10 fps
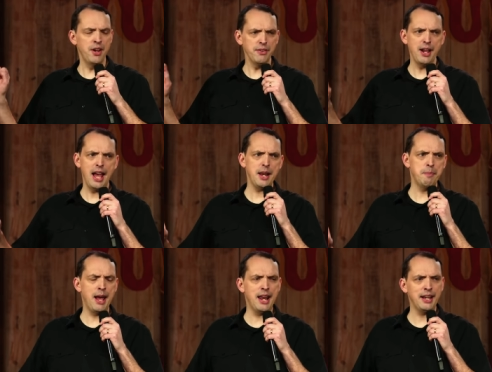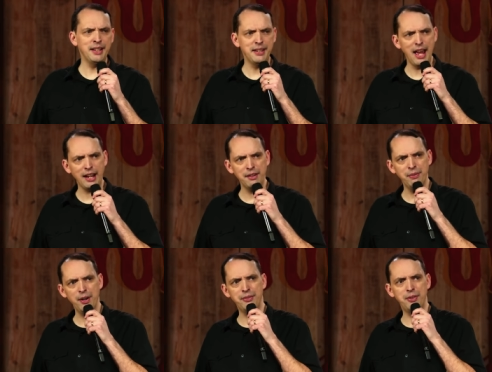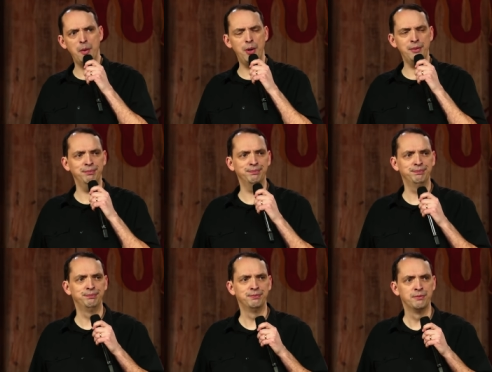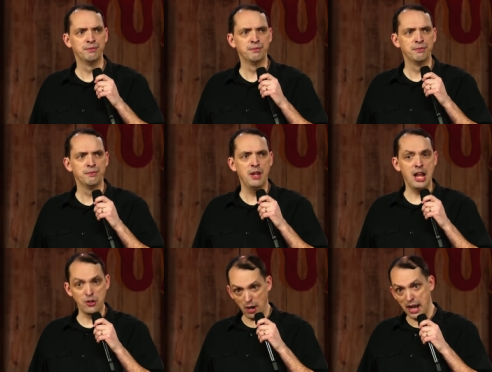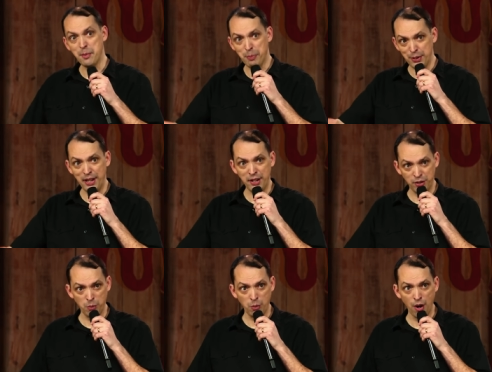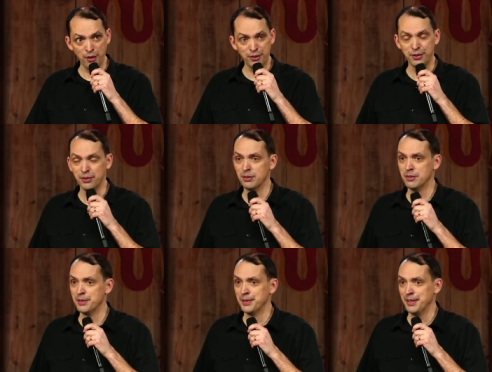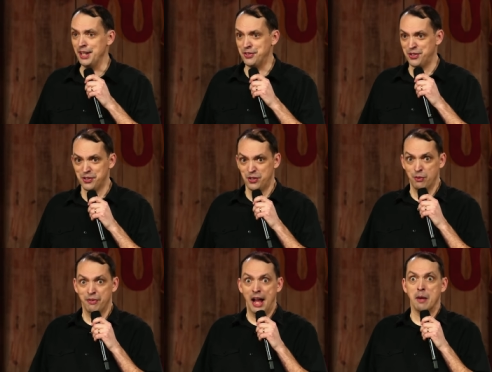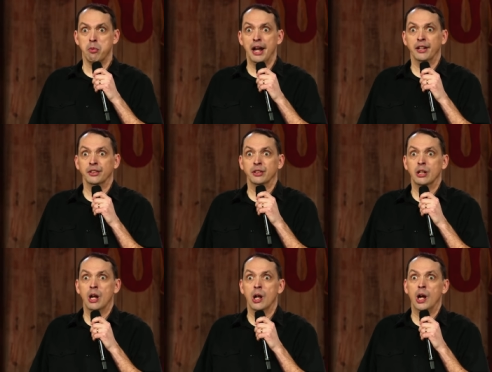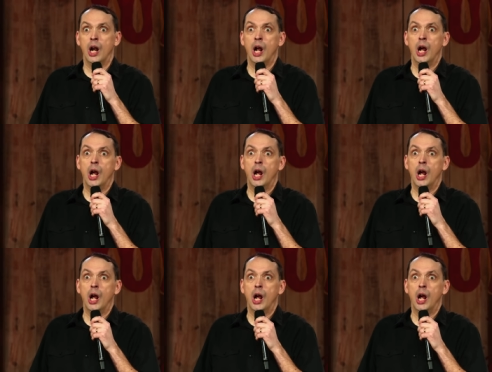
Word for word: you ever had a panic attack in front of someone and tried to pretend you weren't? It's just you vibrating, just kind of looking